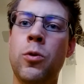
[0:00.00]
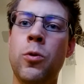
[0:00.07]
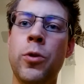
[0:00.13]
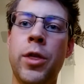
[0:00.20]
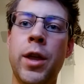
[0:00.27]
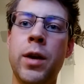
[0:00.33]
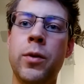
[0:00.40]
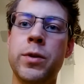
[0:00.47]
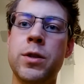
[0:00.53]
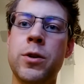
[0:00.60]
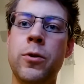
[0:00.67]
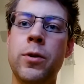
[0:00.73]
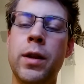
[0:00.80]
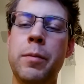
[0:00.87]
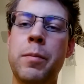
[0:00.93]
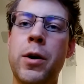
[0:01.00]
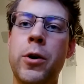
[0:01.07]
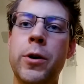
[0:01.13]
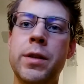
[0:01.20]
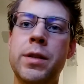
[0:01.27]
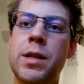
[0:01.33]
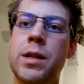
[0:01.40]
whole thing was totally
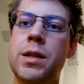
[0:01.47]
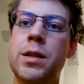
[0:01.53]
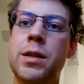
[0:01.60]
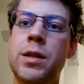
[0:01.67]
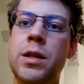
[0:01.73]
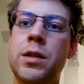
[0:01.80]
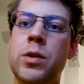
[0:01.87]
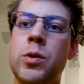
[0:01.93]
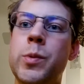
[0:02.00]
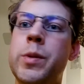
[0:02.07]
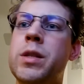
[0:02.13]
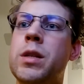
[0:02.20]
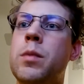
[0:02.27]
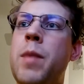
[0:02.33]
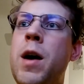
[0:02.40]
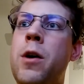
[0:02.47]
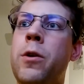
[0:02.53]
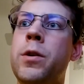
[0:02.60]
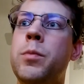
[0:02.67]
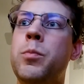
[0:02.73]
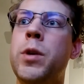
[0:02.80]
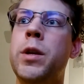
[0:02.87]
bogus and Jesus was an
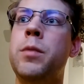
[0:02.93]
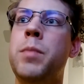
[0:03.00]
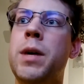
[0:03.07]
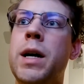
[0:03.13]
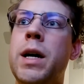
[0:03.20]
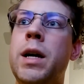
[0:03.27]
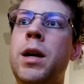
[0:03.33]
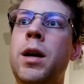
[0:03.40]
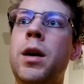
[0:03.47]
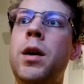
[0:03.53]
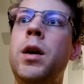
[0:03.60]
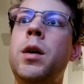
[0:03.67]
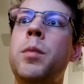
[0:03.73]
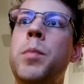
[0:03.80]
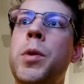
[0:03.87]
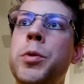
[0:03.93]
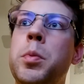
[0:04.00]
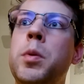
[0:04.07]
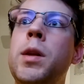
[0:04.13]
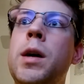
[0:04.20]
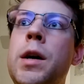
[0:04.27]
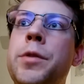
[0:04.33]
amalgam written by
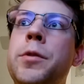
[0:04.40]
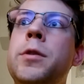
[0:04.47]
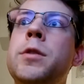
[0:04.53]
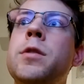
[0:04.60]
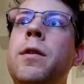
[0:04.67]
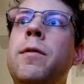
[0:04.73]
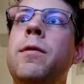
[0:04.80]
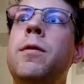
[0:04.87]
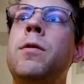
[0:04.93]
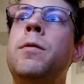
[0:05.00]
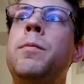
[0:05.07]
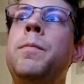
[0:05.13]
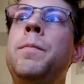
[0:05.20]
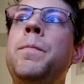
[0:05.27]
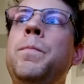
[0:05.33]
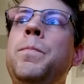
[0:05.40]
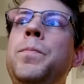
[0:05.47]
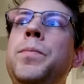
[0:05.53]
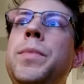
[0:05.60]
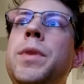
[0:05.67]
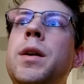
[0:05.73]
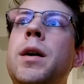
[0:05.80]
multiple authors over
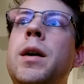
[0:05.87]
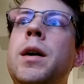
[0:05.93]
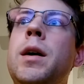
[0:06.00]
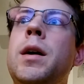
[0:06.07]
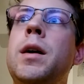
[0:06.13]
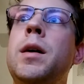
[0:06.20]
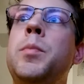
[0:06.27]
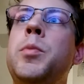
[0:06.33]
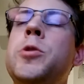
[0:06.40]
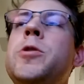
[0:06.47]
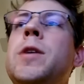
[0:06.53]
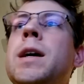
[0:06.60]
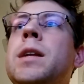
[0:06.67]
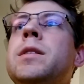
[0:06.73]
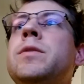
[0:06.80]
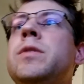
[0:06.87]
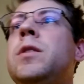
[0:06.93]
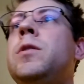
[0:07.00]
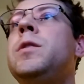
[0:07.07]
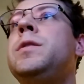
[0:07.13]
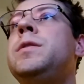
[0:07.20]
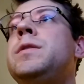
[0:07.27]
a protracted
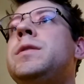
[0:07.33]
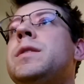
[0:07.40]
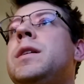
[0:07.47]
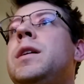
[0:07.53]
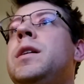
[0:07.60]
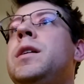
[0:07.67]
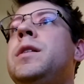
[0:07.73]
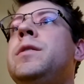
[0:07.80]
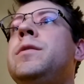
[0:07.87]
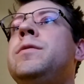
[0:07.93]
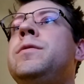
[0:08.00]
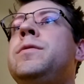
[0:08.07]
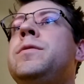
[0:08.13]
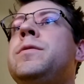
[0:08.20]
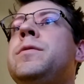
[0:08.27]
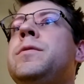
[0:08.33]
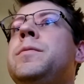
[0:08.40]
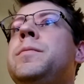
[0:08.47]
series of